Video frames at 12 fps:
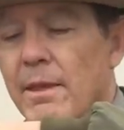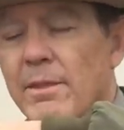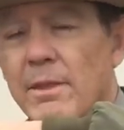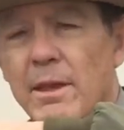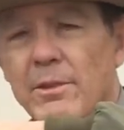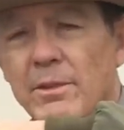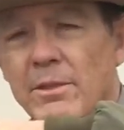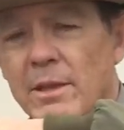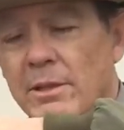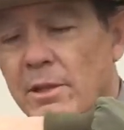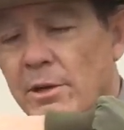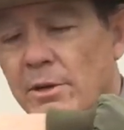The other
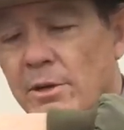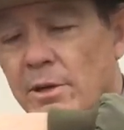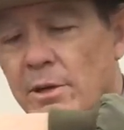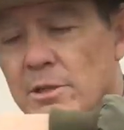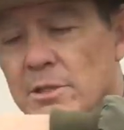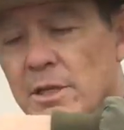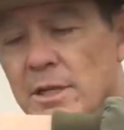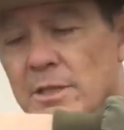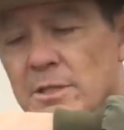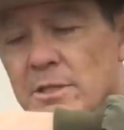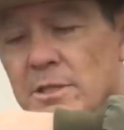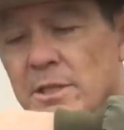thing that occurs
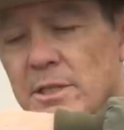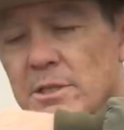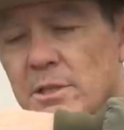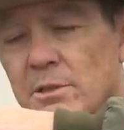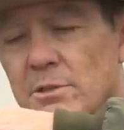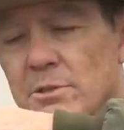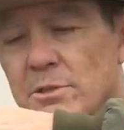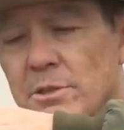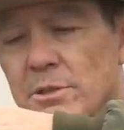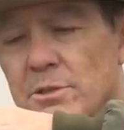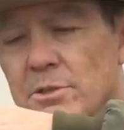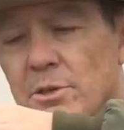as this gets close
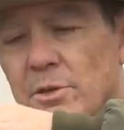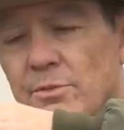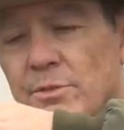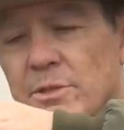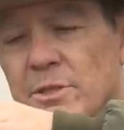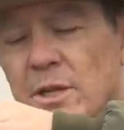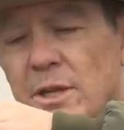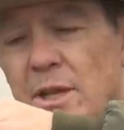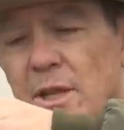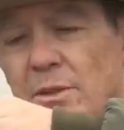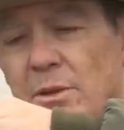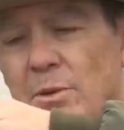to the surface,
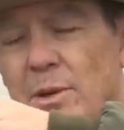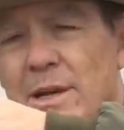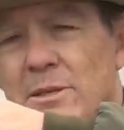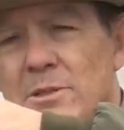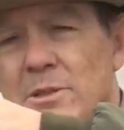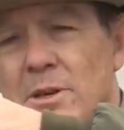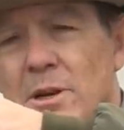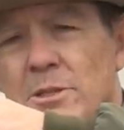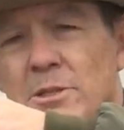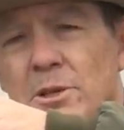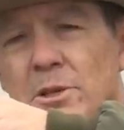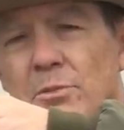the ground
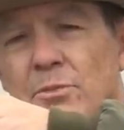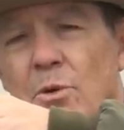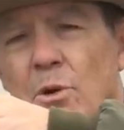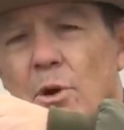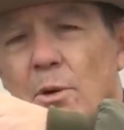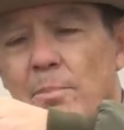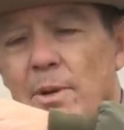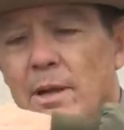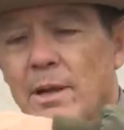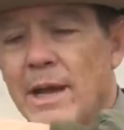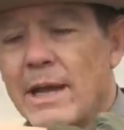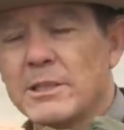starts to deform.
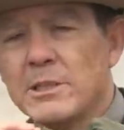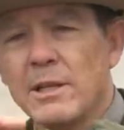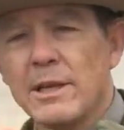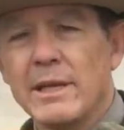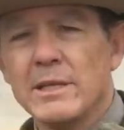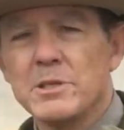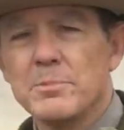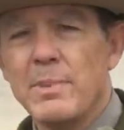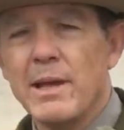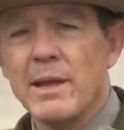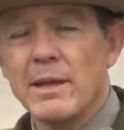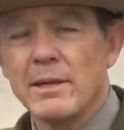It actually gets
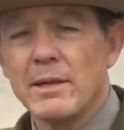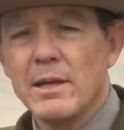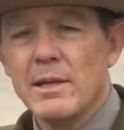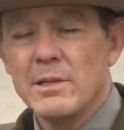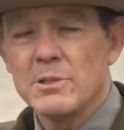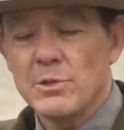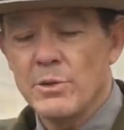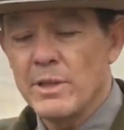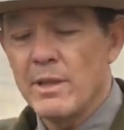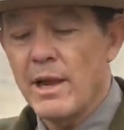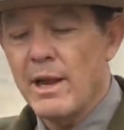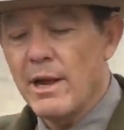bent. So
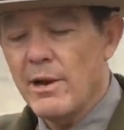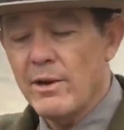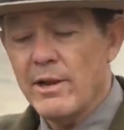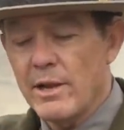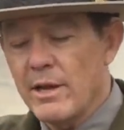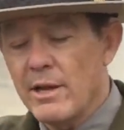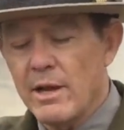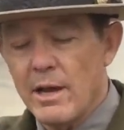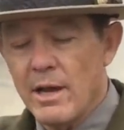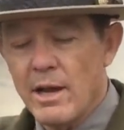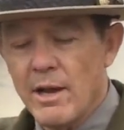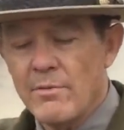in the area
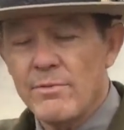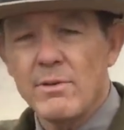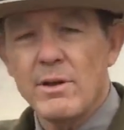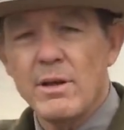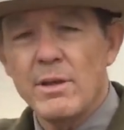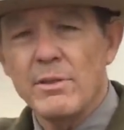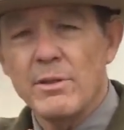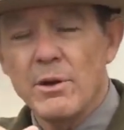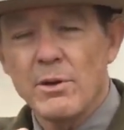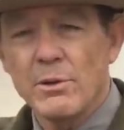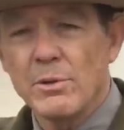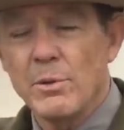of the
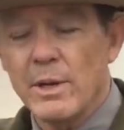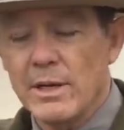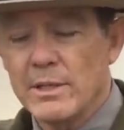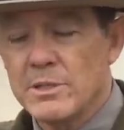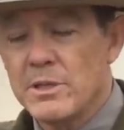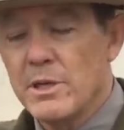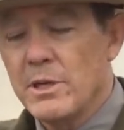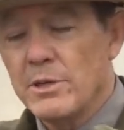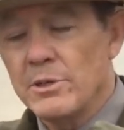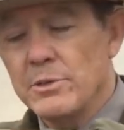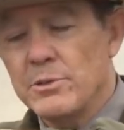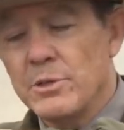earthquakes,
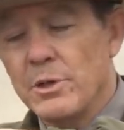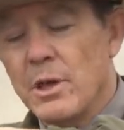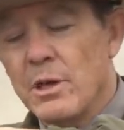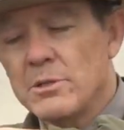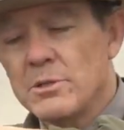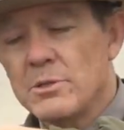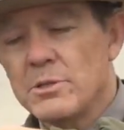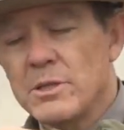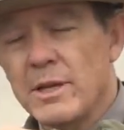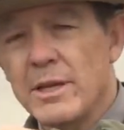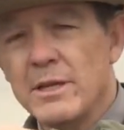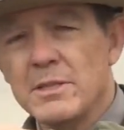you should also
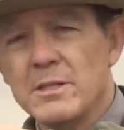see